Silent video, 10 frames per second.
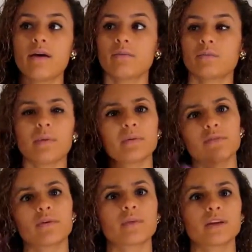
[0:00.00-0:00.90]
probably
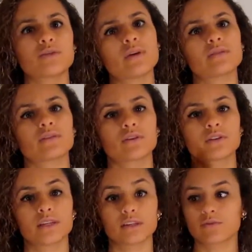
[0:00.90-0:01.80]
from like
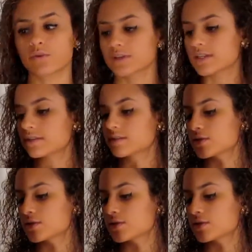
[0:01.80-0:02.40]
2013 to 14.